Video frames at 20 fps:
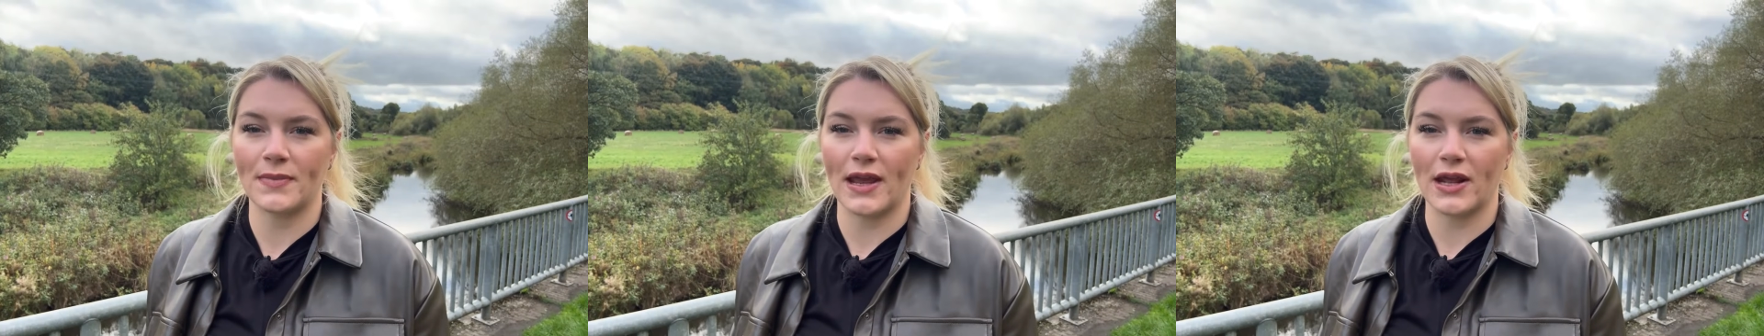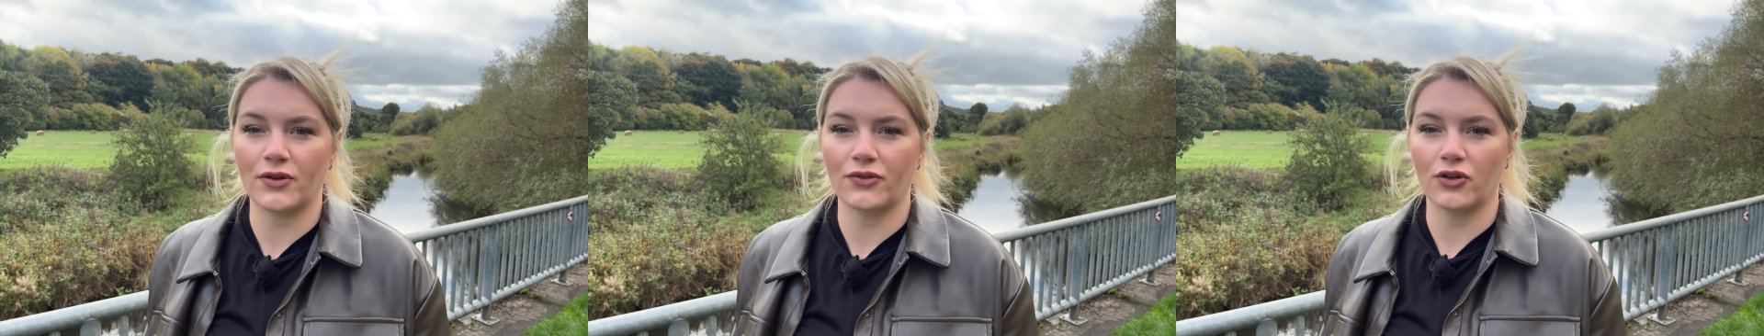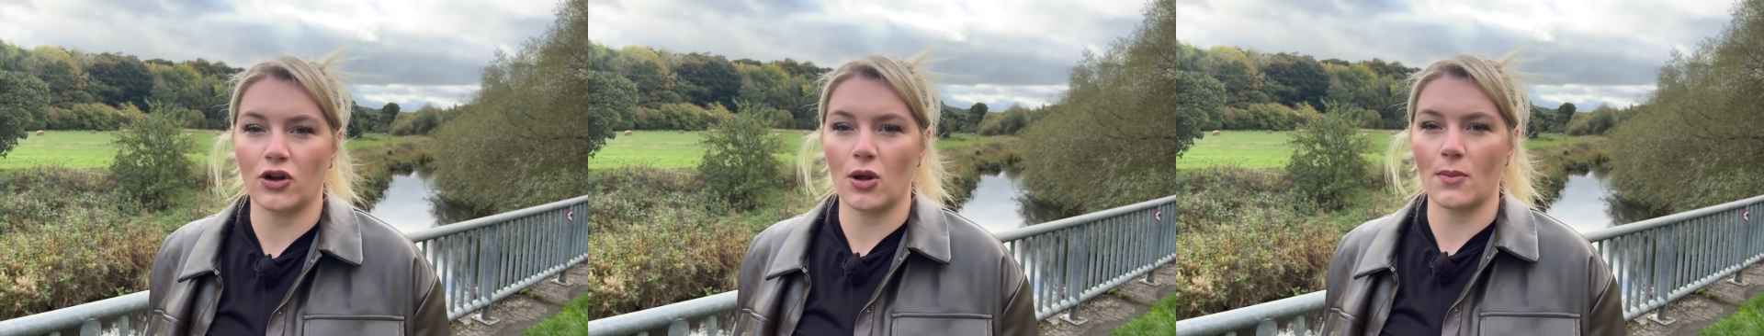
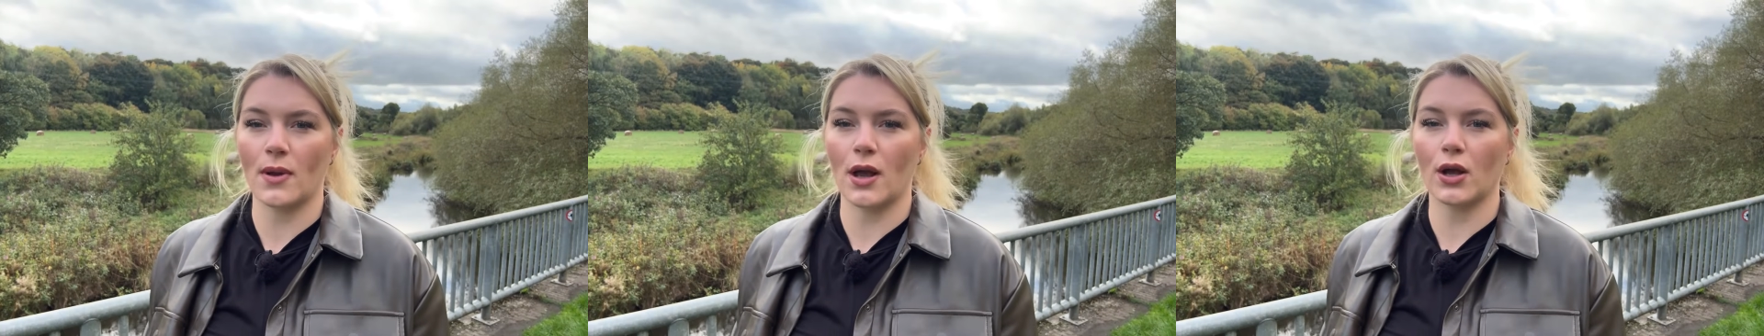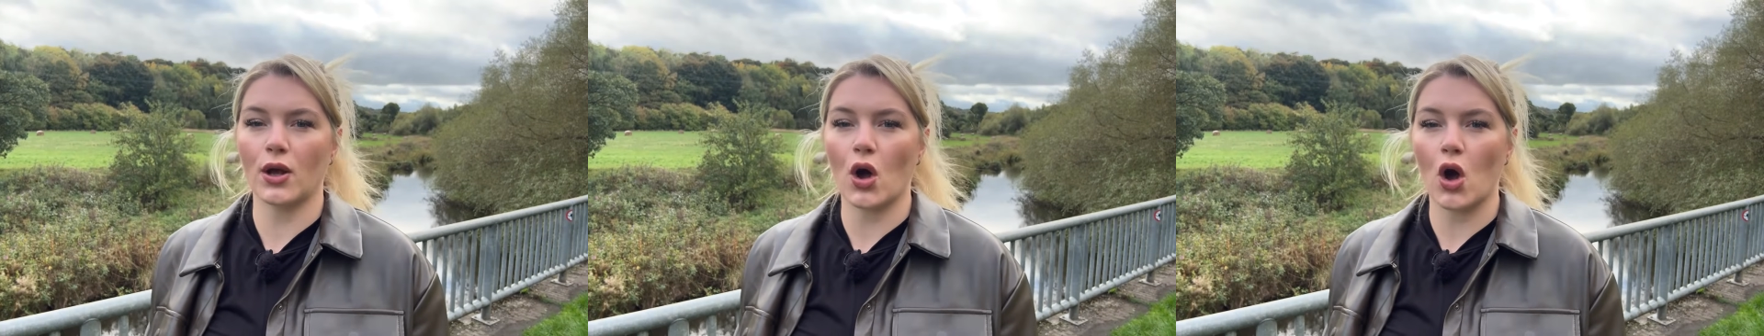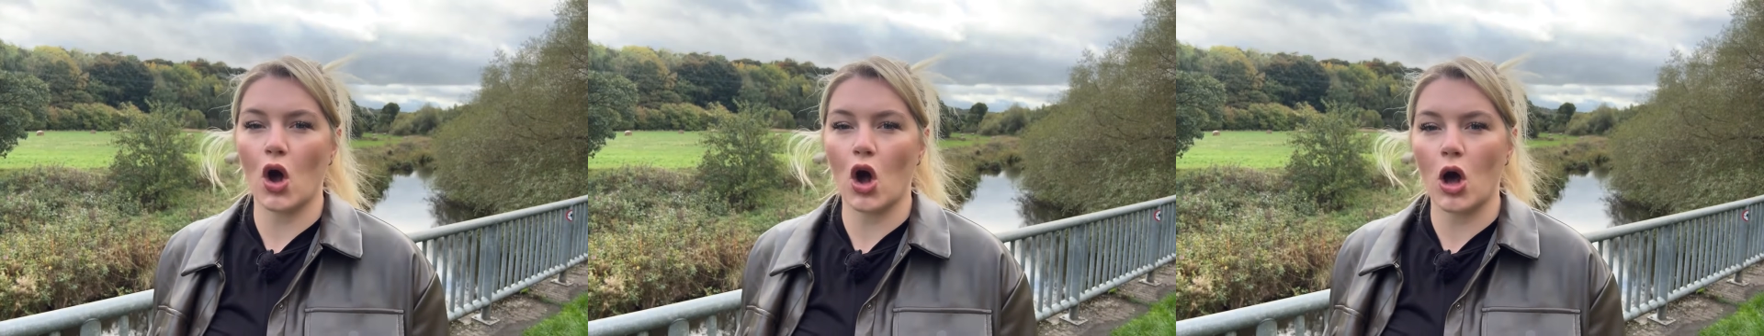made from
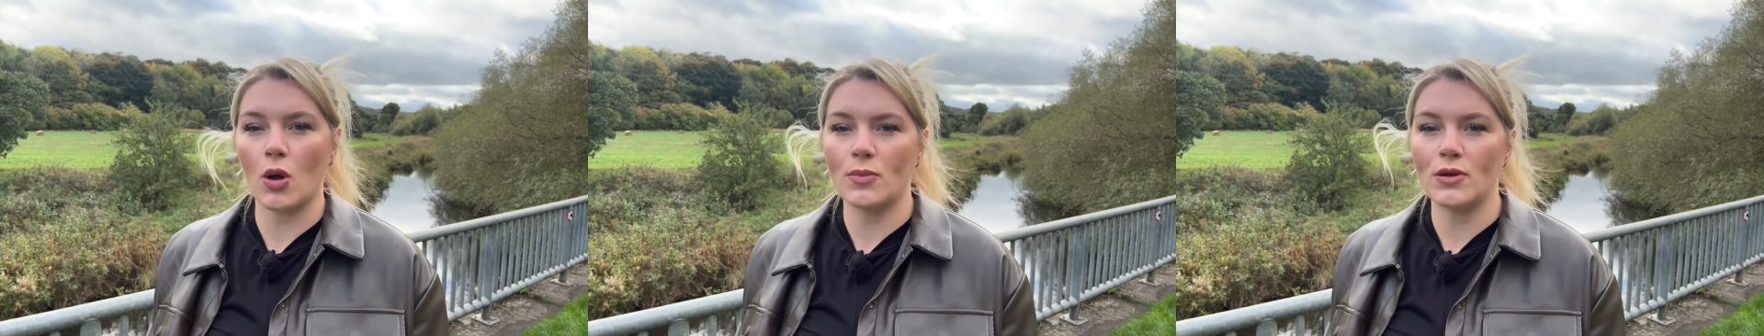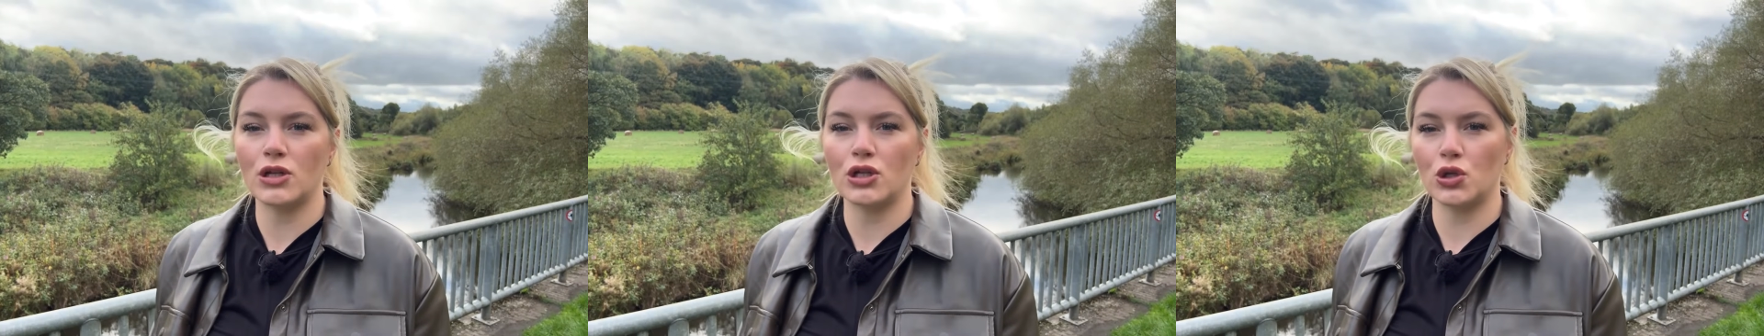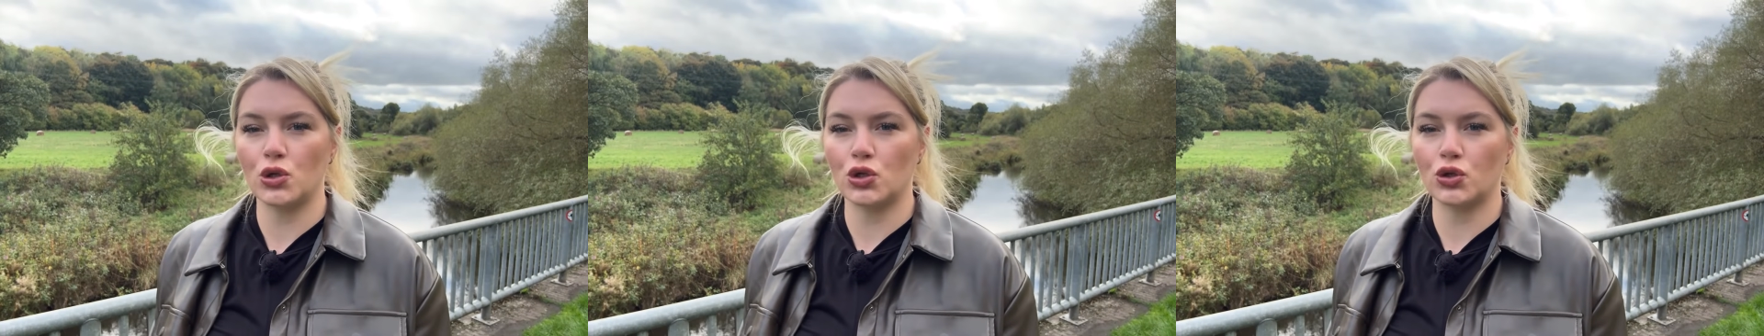a
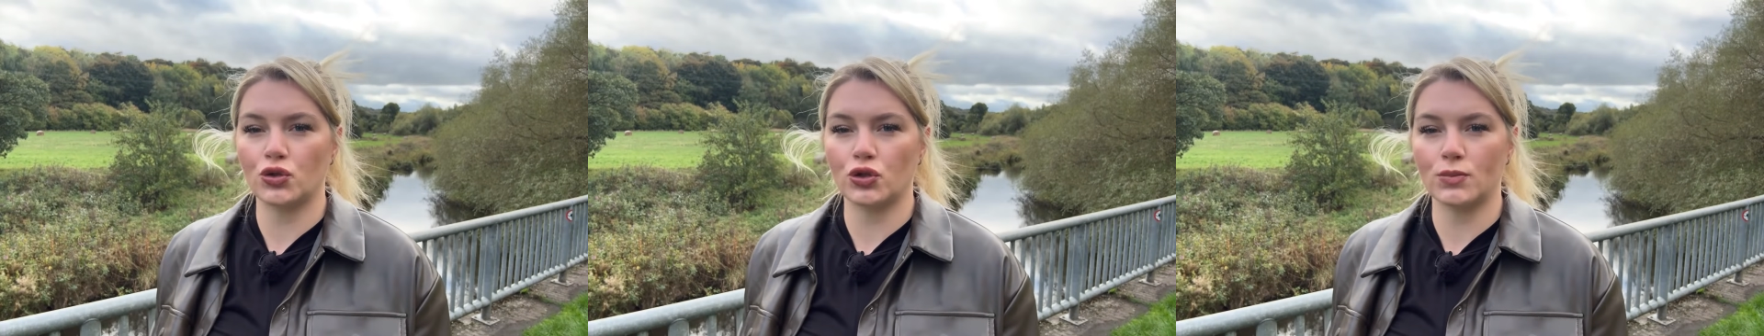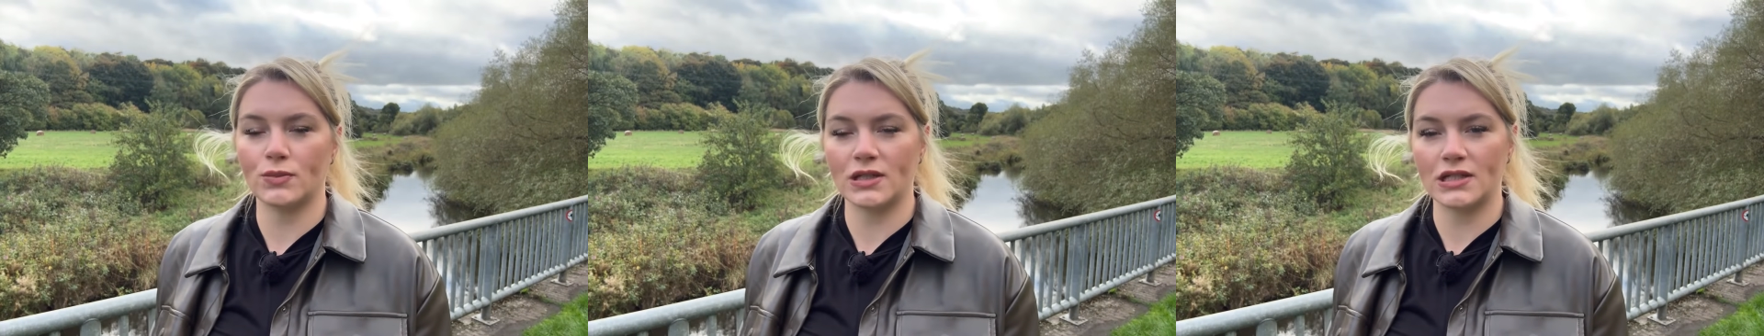carbon-neutral